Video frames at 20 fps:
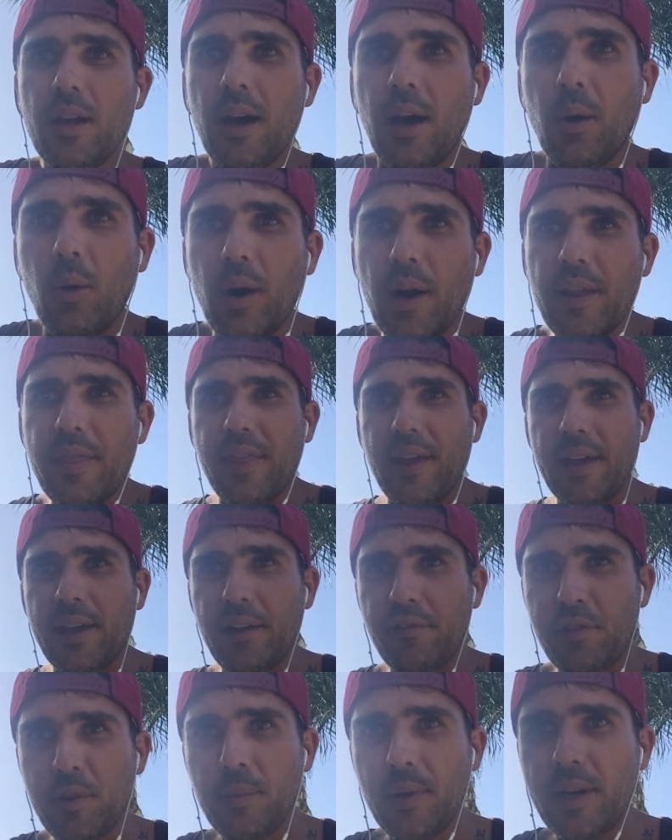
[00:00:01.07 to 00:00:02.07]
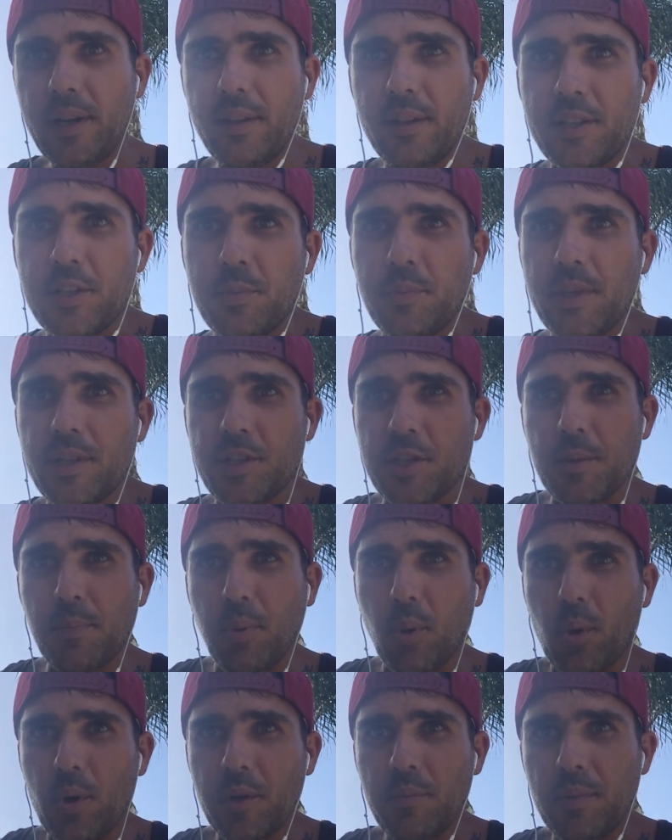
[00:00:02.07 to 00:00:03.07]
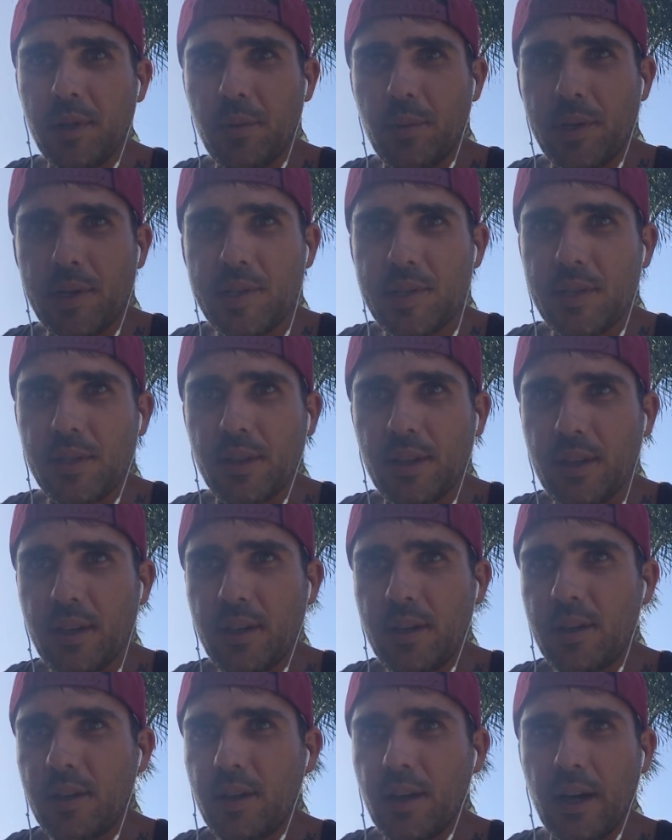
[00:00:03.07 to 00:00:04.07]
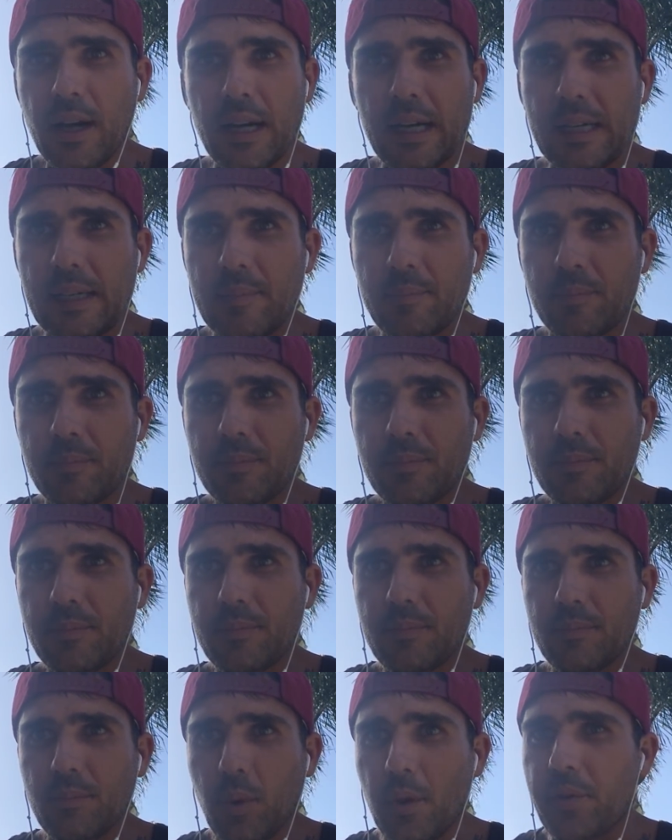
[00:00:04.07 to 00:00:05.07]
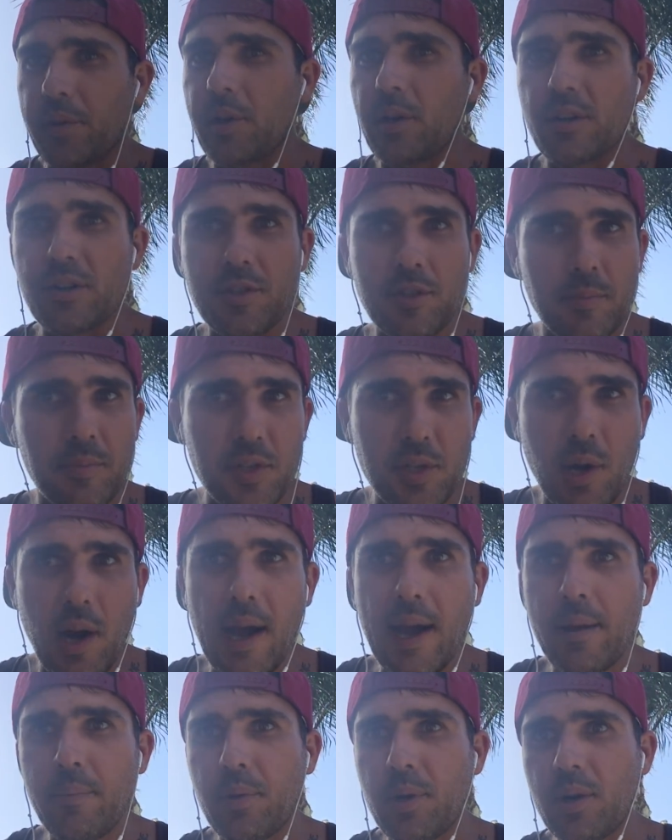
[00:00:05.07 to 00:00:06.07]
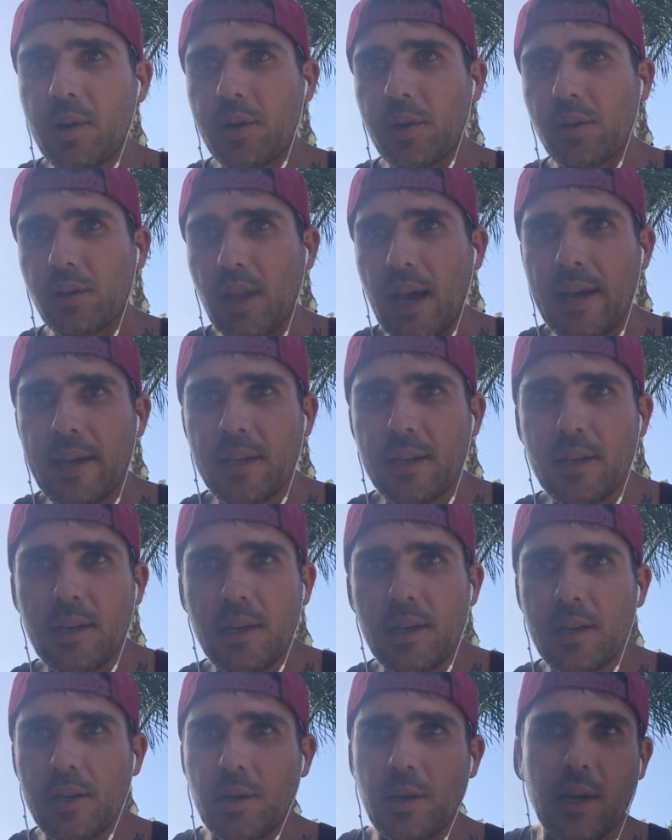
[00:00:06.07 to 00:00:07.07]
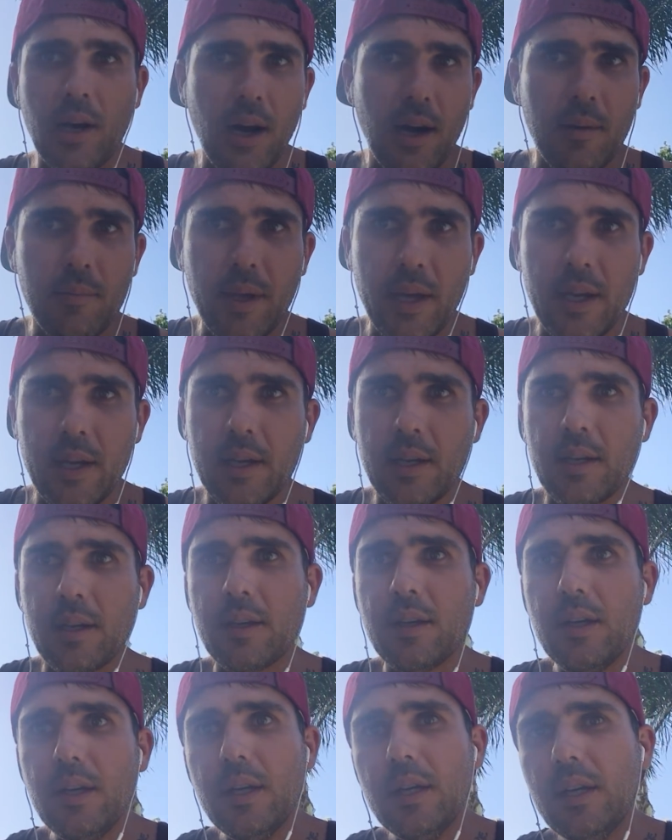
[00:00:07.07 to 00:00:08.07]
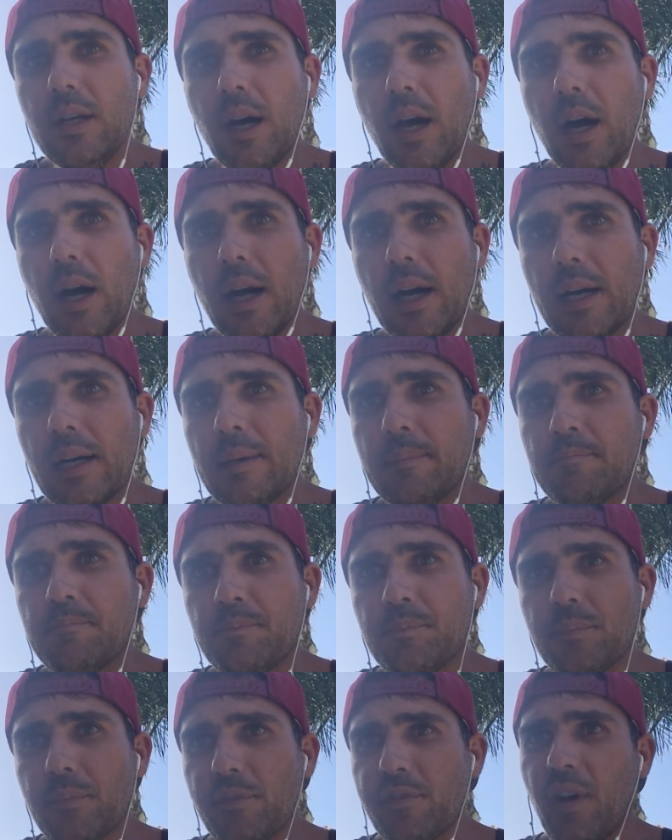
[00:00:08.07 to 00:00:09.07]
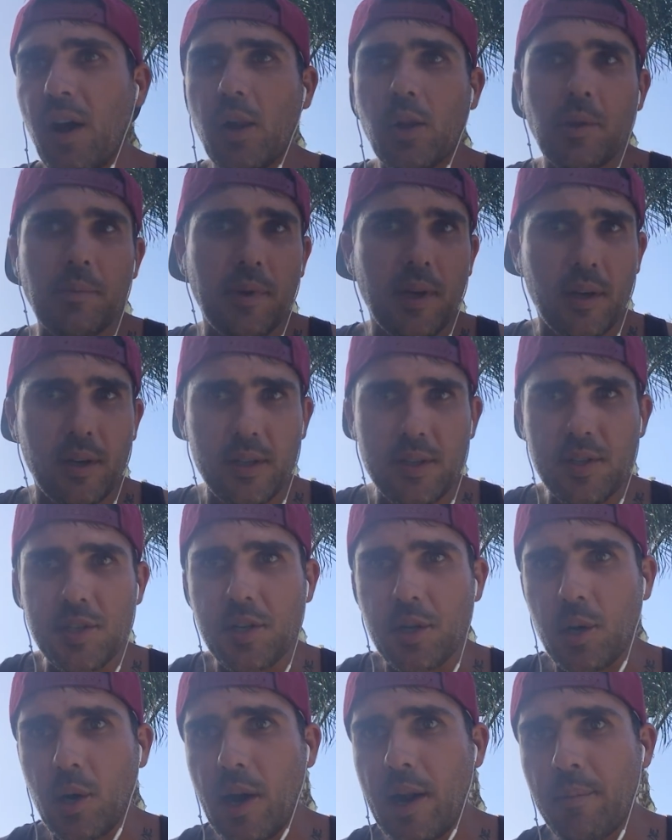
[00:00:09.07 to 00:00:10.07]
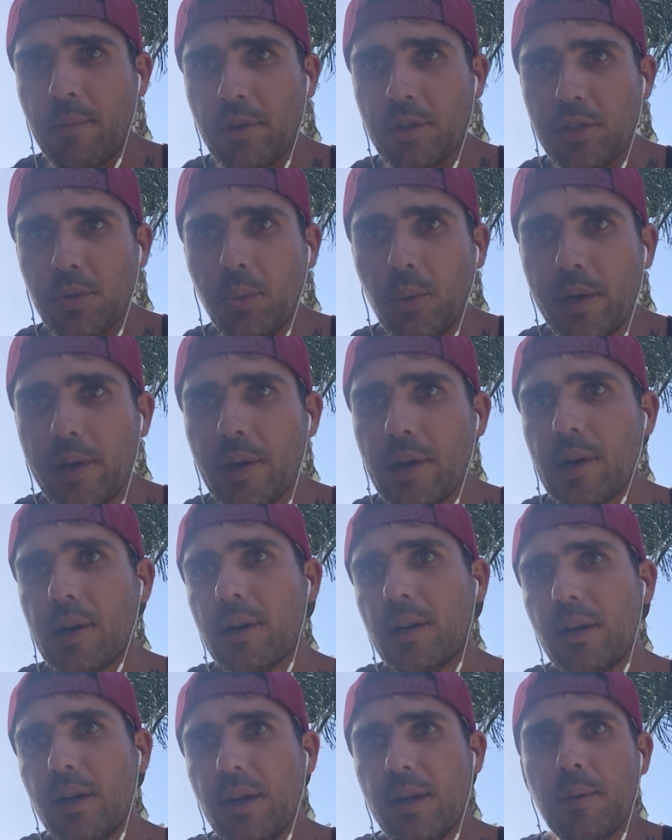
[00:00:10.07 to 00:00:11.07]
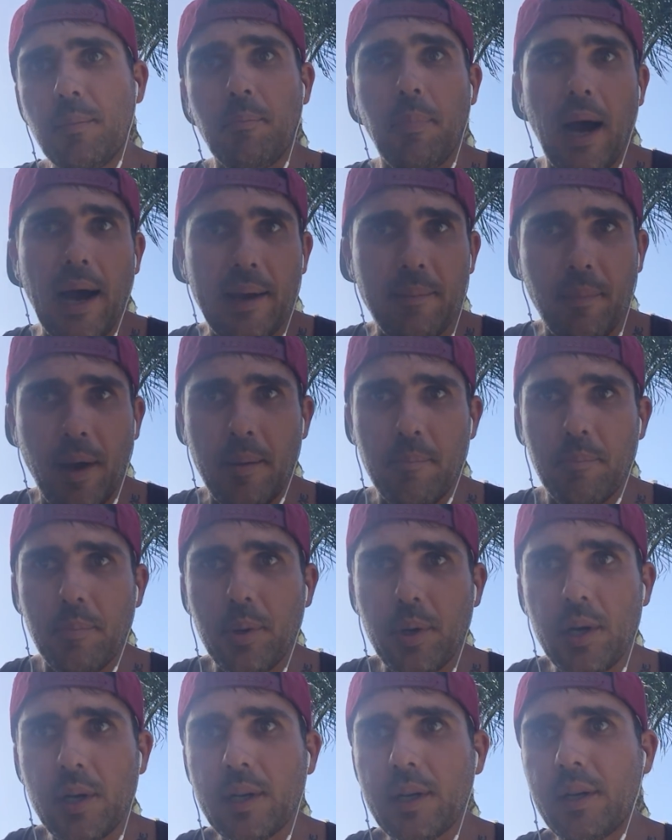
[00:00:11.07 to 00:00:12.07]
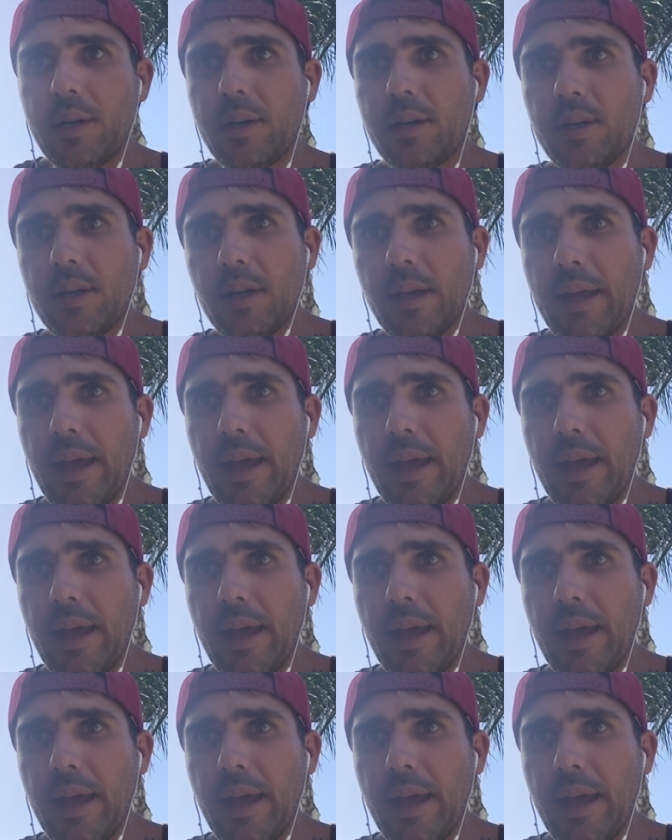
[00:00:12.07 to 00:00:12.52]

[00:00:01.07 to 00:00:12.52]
I want to thank everybody that's been supporting me recently, um, whether you're a subscriber, you're liking, you're commenting, um, following me on Instagram or Twitter, buying my book.